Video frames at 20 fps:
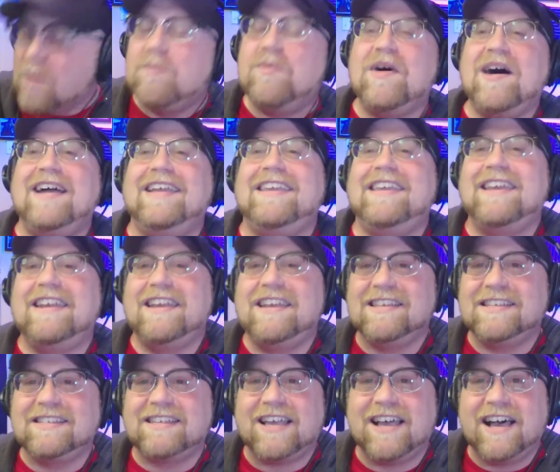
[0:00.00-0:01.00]
But it
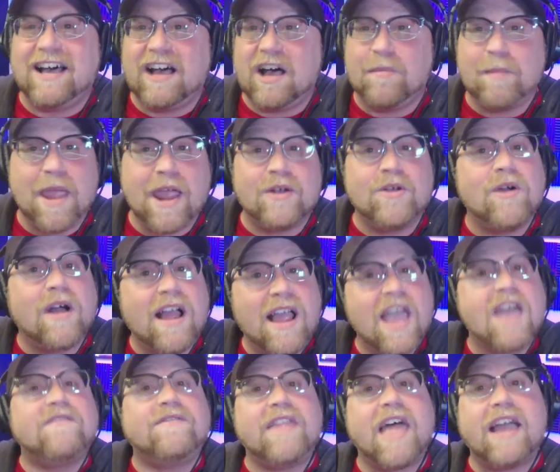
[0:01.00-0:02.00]
is uh, a man who I
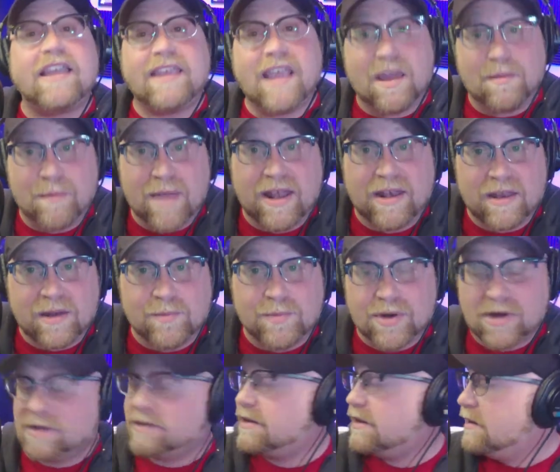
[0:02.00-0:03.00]
have not yet met in
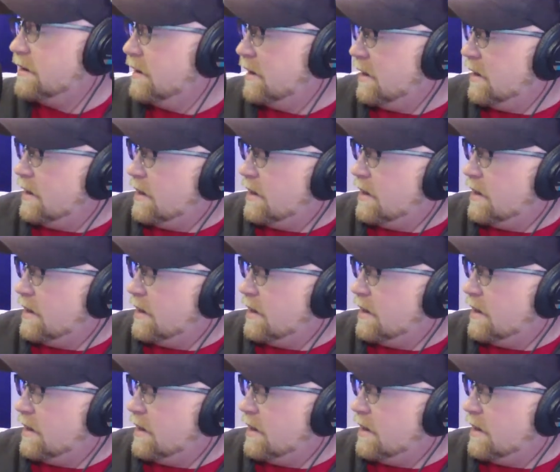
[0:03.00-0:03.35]
person.